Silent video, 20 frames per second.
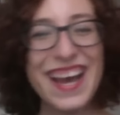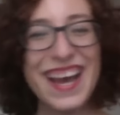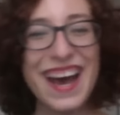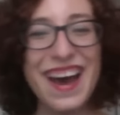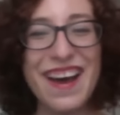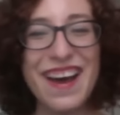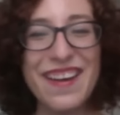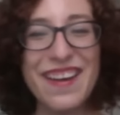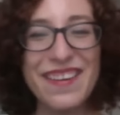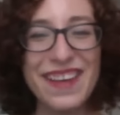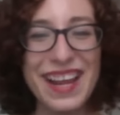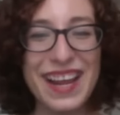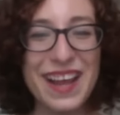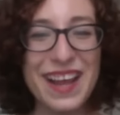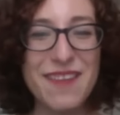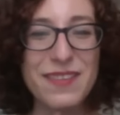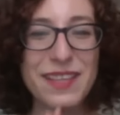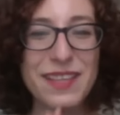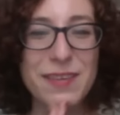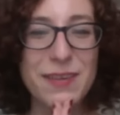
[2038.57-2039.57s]
All right,
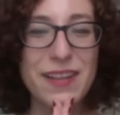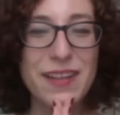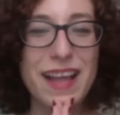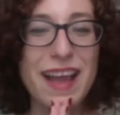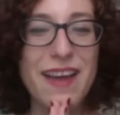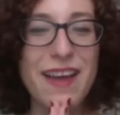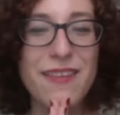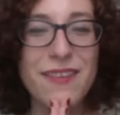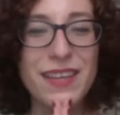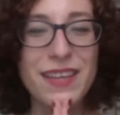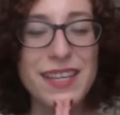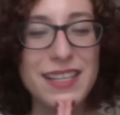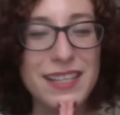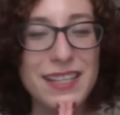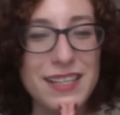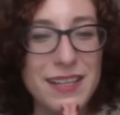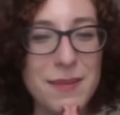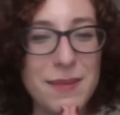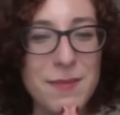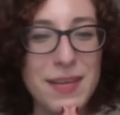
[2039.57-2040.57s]
Emily, well, have
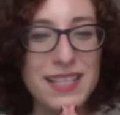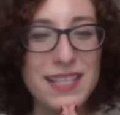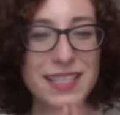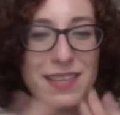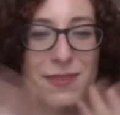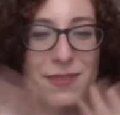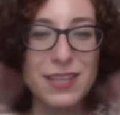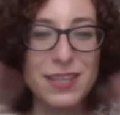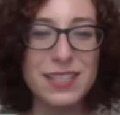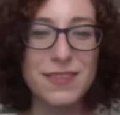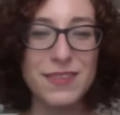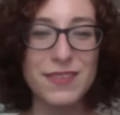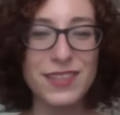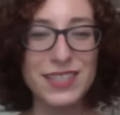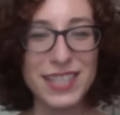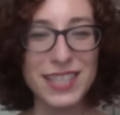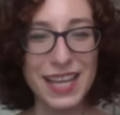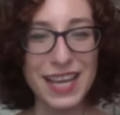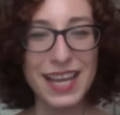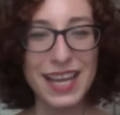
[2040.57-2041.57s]
an amazing rest of your
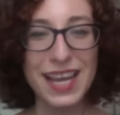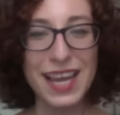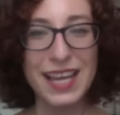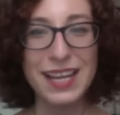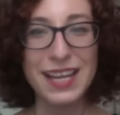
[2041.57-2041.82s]
day, and